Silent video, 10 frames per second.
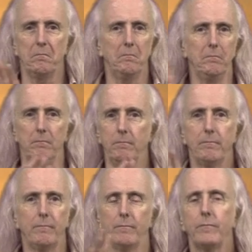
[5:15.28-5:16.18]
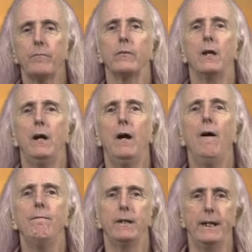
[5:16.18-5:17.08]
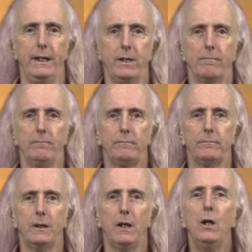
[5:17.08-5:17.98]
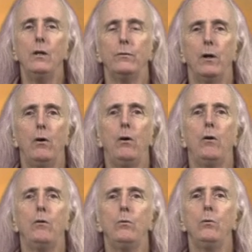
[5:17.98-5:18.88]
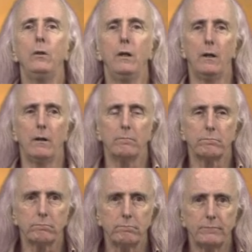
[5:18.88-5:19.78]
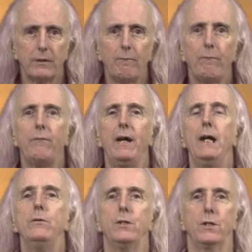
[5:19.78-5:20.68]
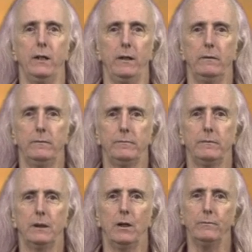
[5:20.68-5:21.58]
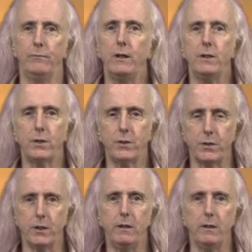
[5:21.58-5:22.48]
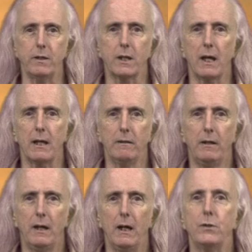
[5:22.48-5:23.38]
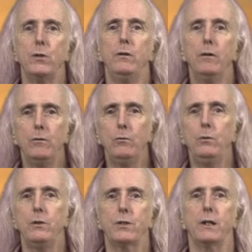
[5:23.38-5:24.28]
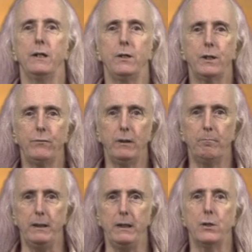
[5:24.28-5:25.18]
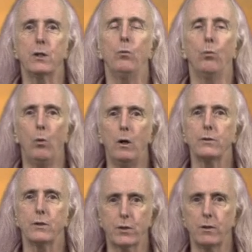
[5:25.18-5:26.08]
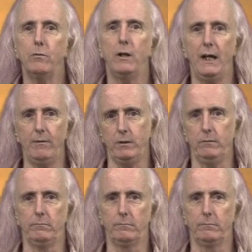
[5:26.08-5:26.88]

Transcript: Mm-mm. Forget it. The whole fairy tale of infectious disease has no scientific base whatsoever.